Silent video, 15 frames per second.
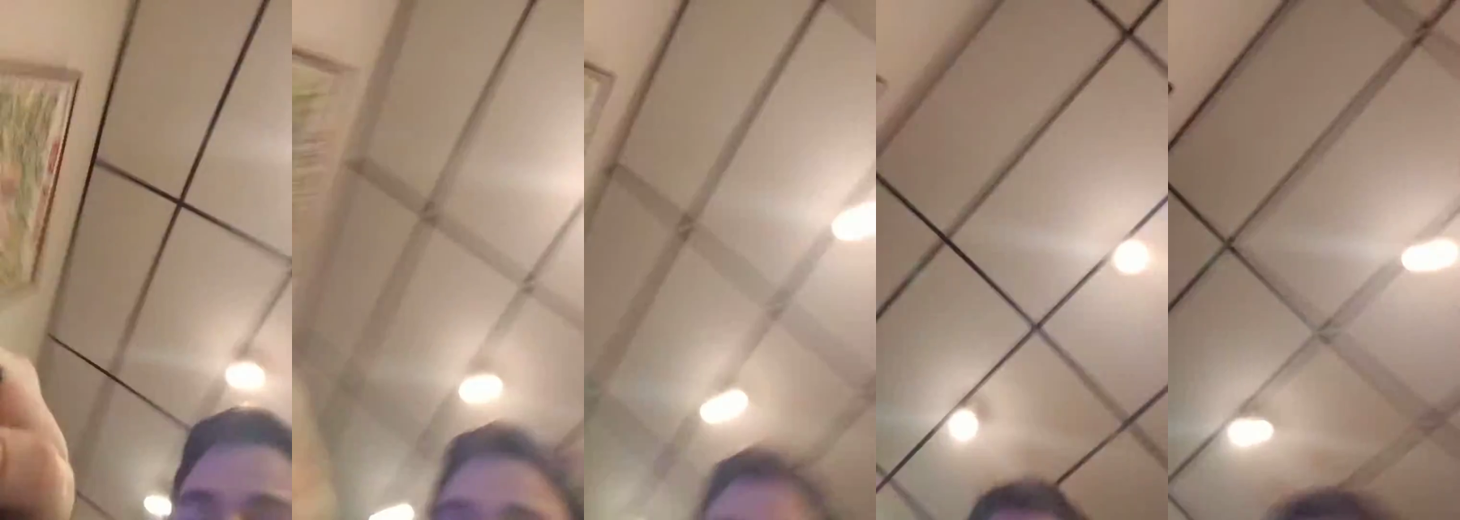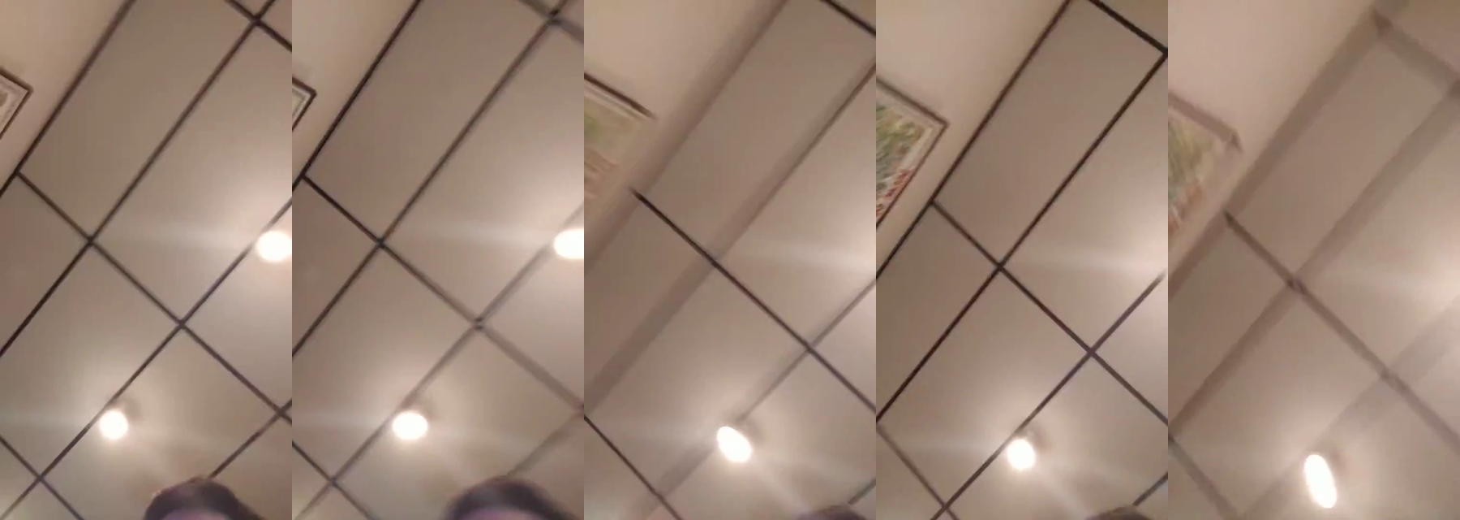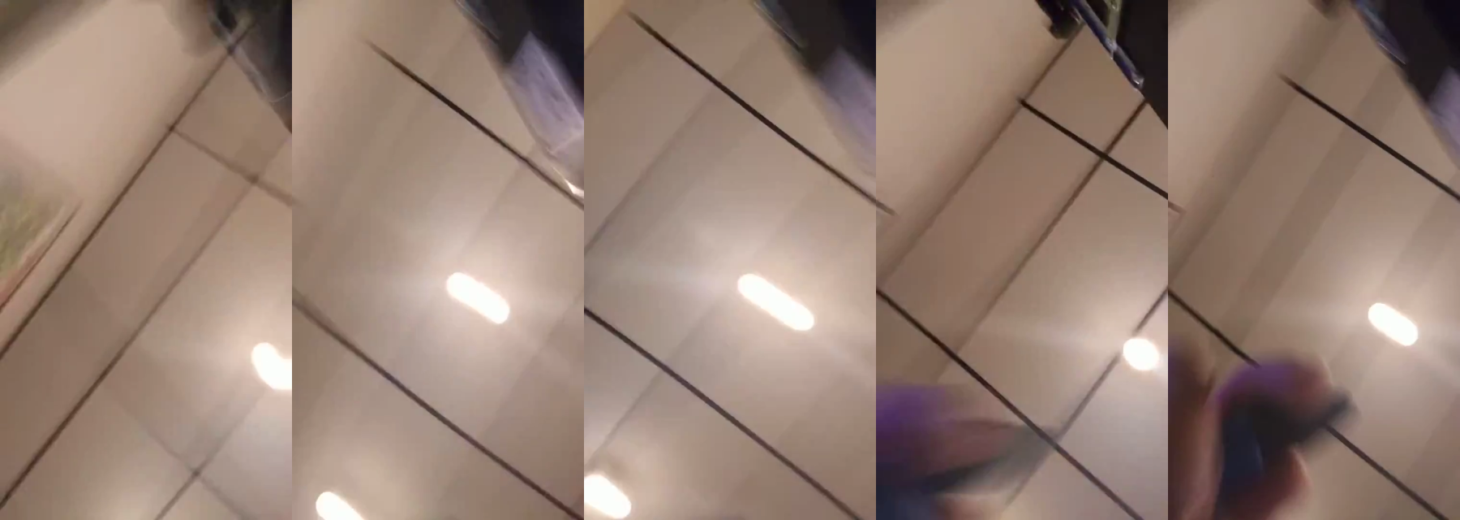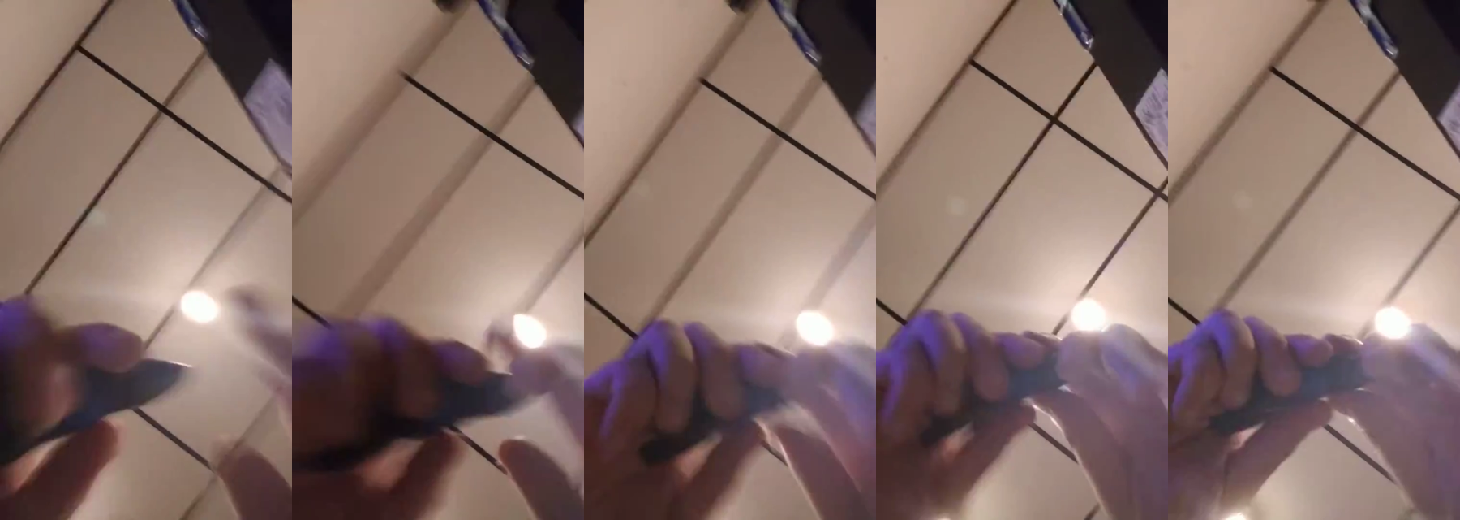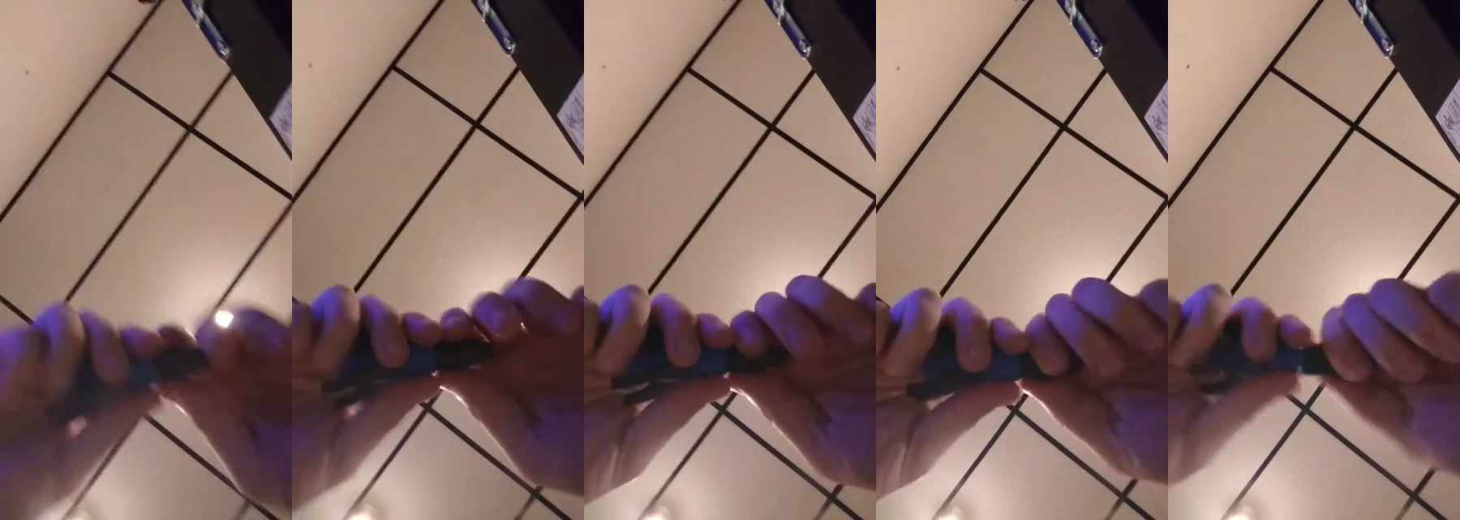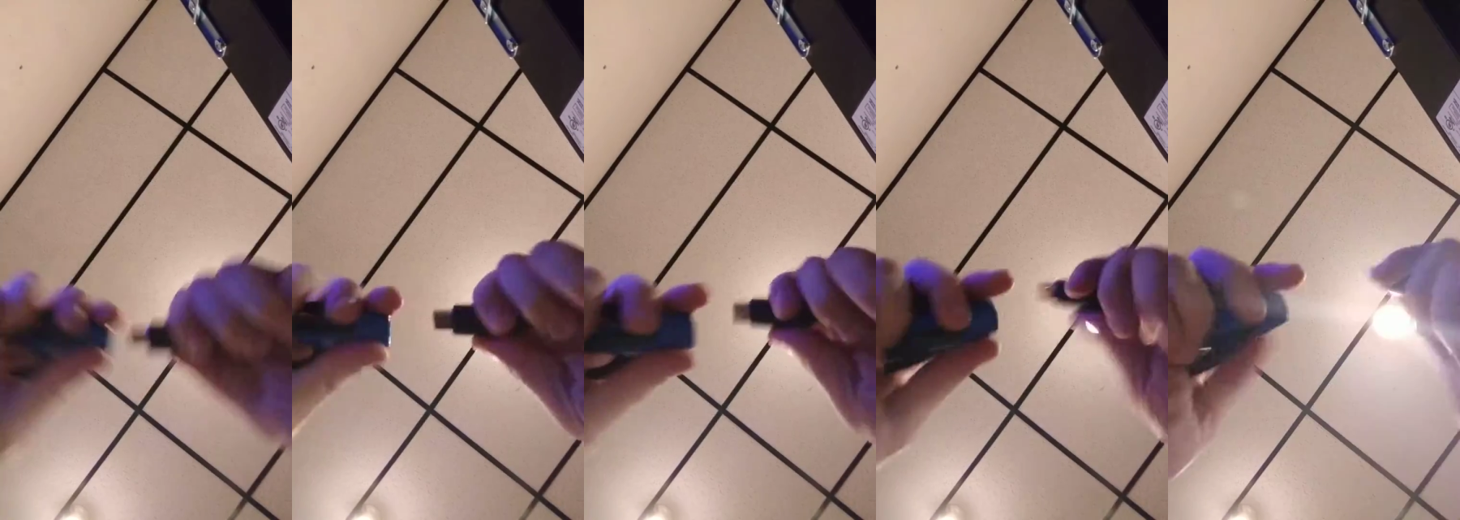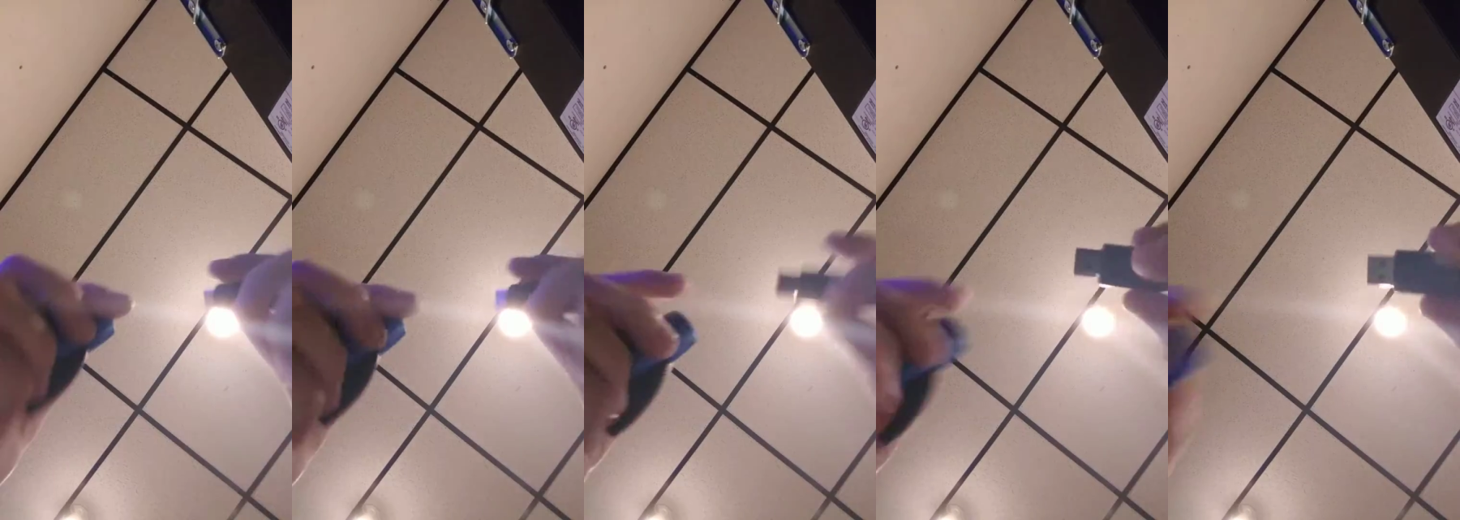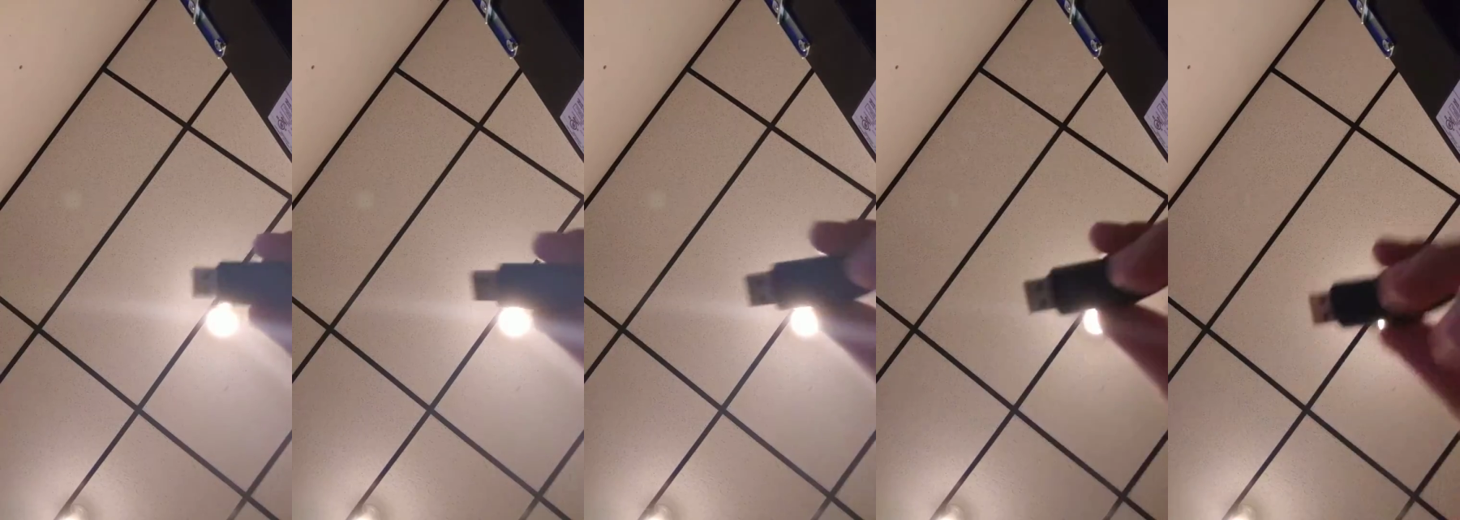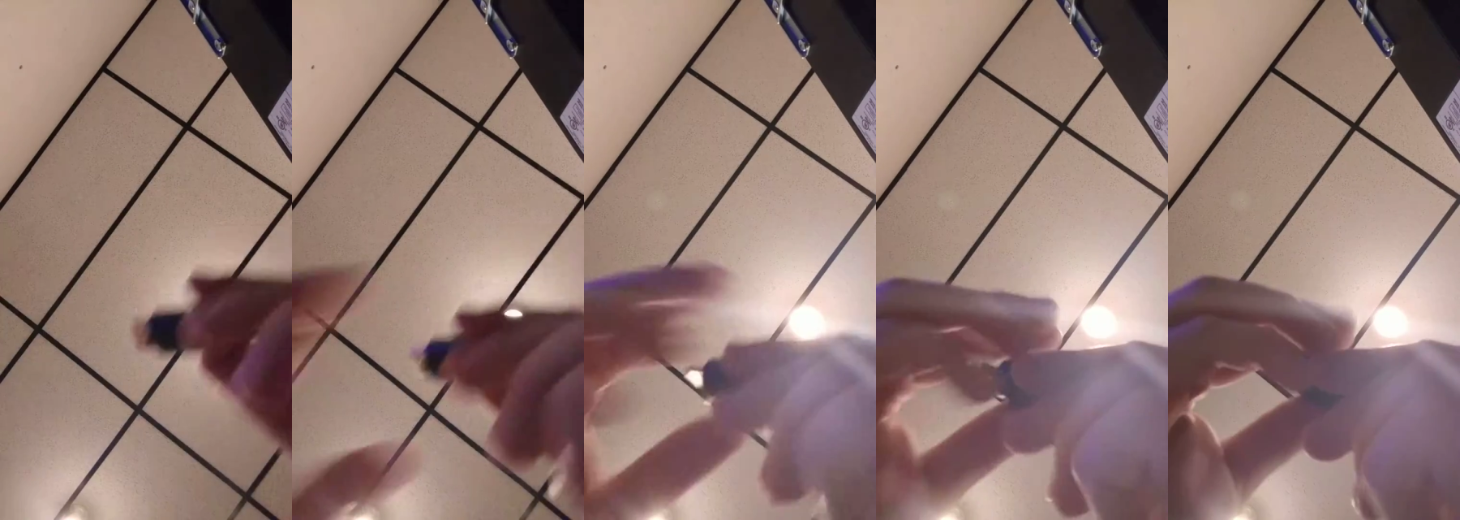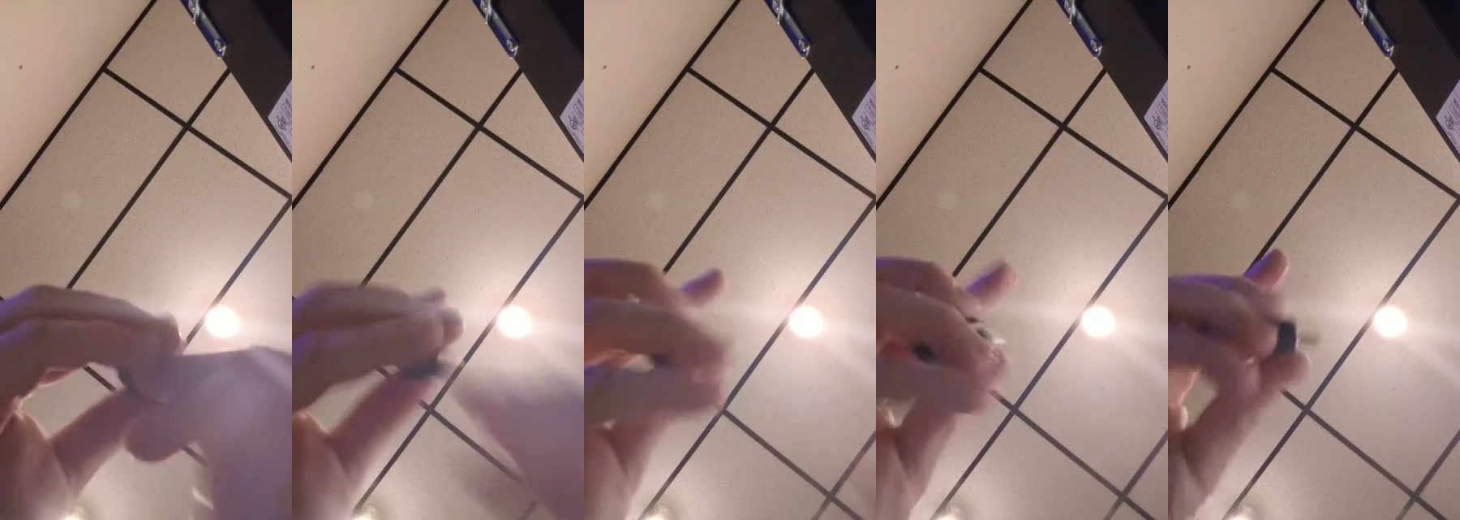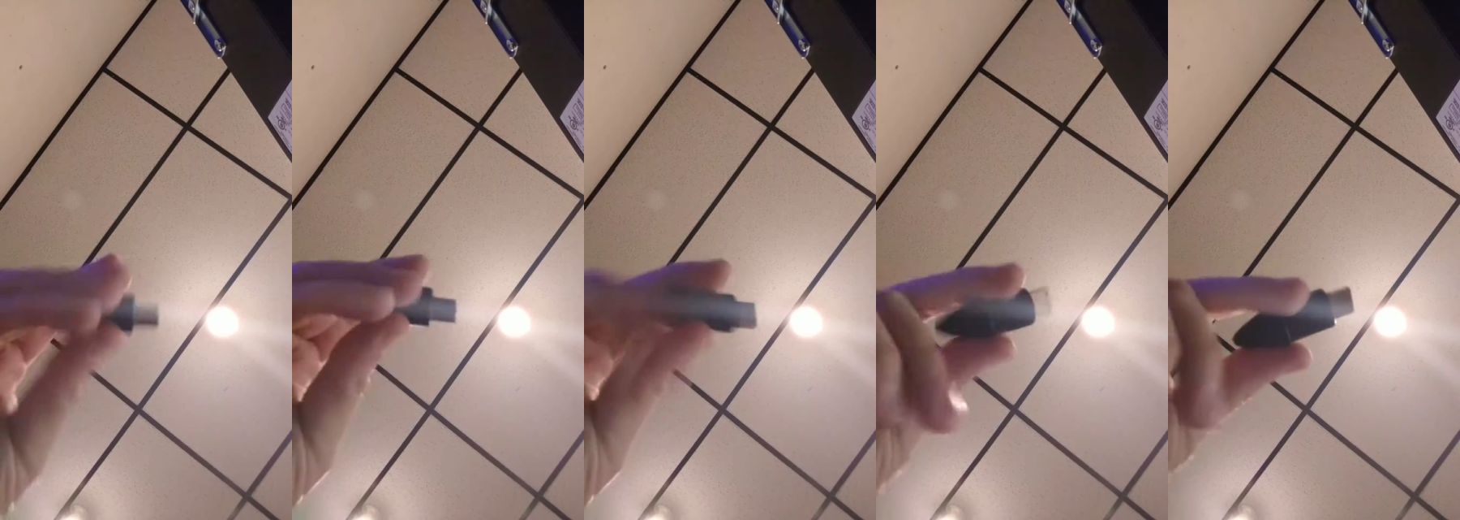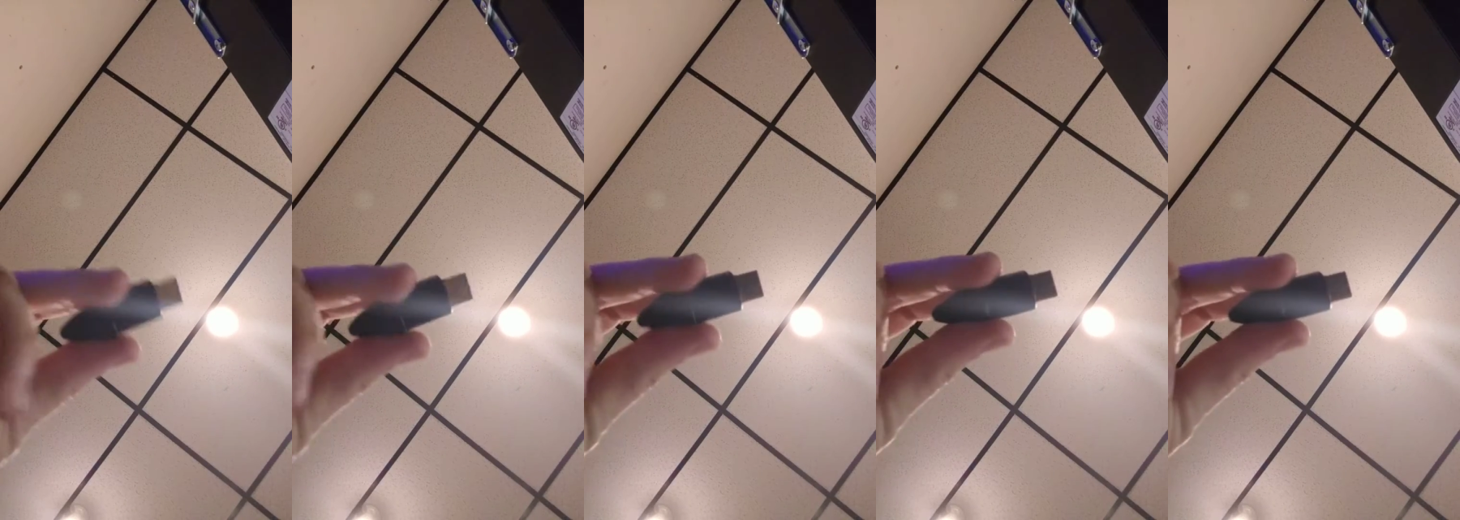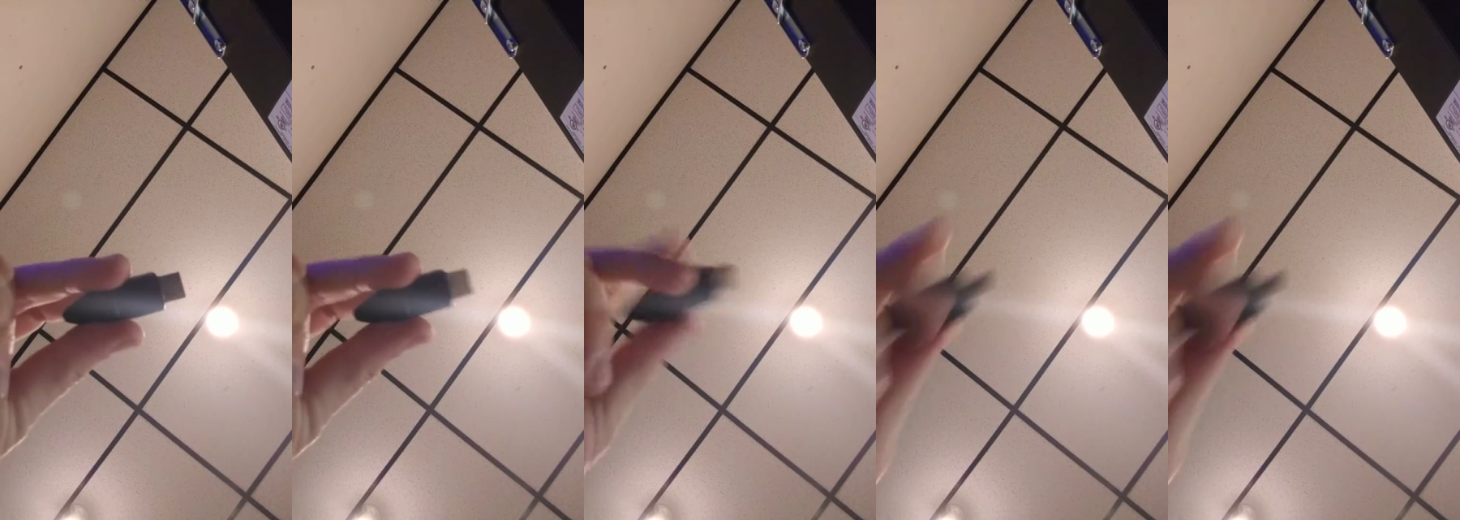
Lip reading: (no speaker visible)